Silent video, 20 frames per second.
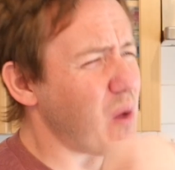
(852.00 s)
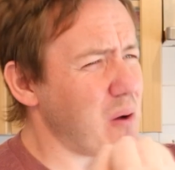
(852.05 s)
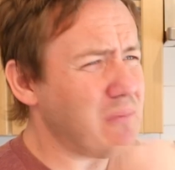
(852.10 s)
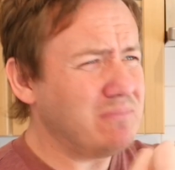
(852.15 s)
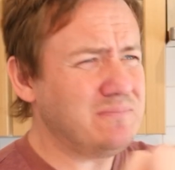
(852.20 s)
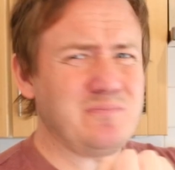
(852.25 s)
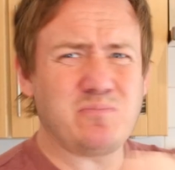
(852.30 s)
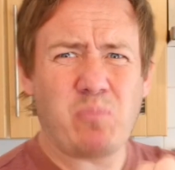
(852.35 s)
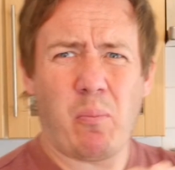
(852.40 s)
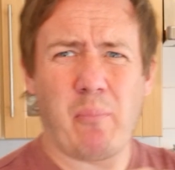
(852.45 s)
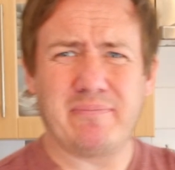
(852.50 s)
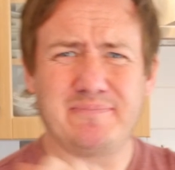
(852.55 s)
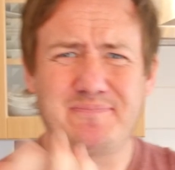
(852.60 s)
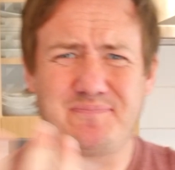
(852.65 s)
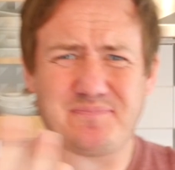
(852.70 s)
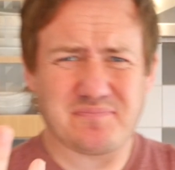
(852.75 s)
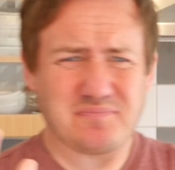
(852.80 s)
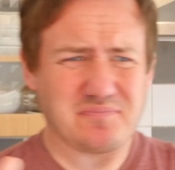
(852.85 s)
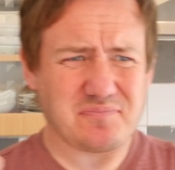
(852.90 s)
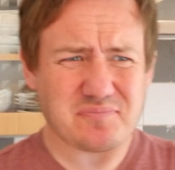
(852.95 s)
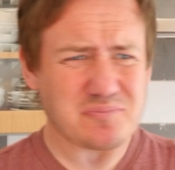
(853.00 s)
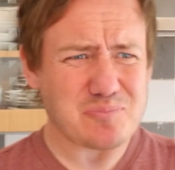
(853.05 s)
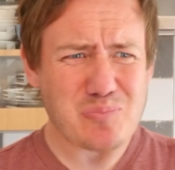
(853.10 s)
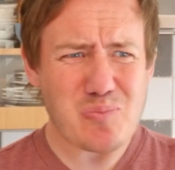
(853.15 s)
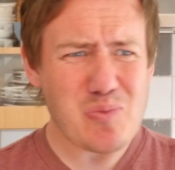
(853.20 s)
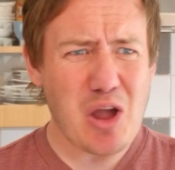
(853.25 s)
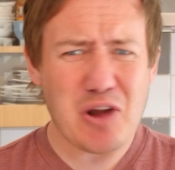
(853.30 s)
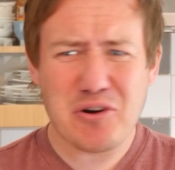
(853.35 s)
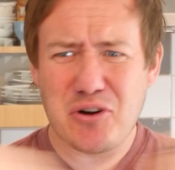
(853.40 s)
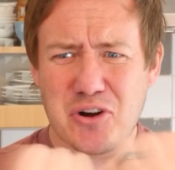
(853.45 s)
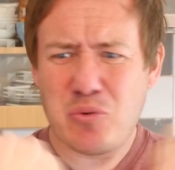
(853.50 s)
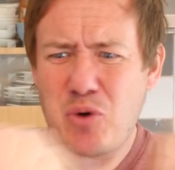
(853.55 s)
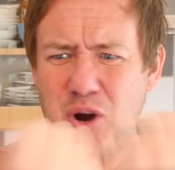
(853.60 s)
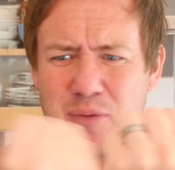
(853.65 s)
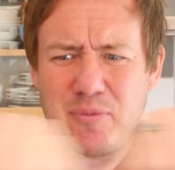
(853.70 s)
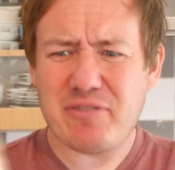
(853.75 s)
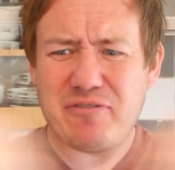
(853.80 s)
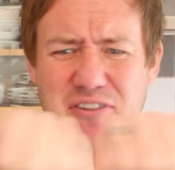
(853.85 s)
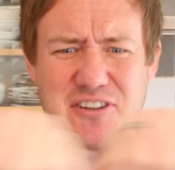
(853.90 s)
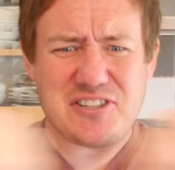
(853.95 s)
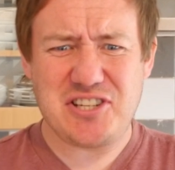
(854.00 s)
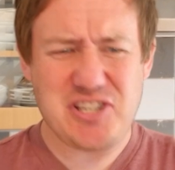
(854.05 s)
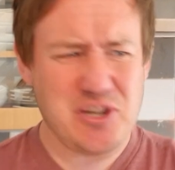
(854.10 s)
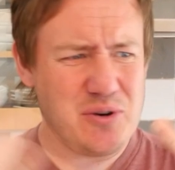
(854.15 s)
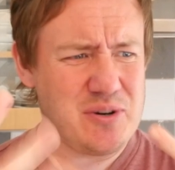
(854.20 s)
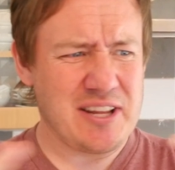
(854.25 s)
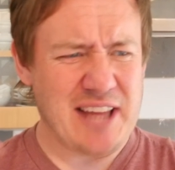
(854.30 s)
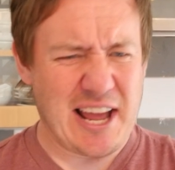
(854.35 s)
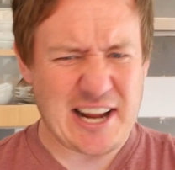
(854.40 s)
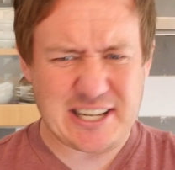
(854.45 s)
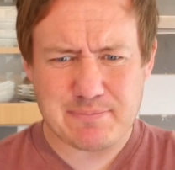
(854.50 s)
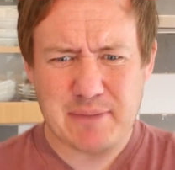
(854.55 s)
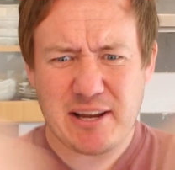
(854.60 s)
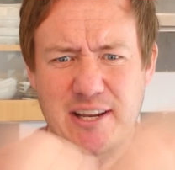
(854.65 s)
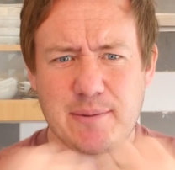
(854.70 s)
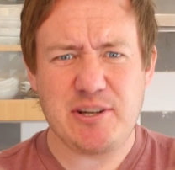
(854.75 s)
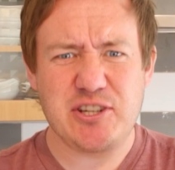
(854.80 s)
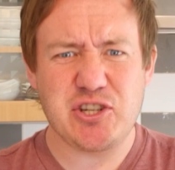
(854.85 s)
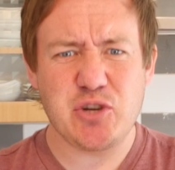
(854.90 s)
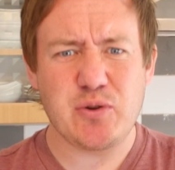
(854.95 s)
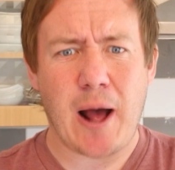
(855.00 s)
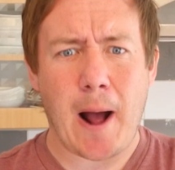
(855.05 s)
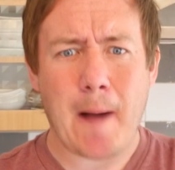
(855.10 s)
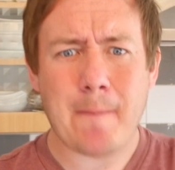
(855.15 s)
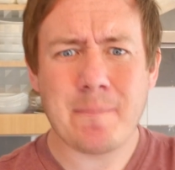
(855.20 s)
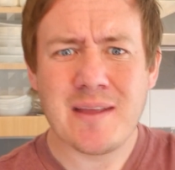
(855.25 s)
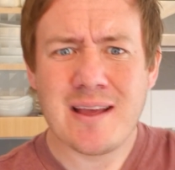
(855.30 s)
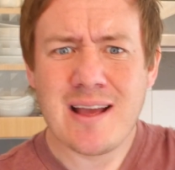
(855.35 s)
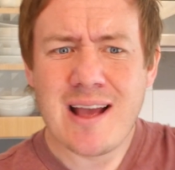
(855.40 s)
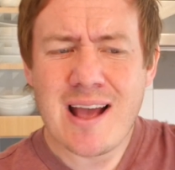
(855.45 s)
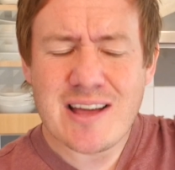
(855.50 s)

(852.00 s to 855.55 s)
we go. Mmm. I don't know why my fists are doing like that. It's making me do that.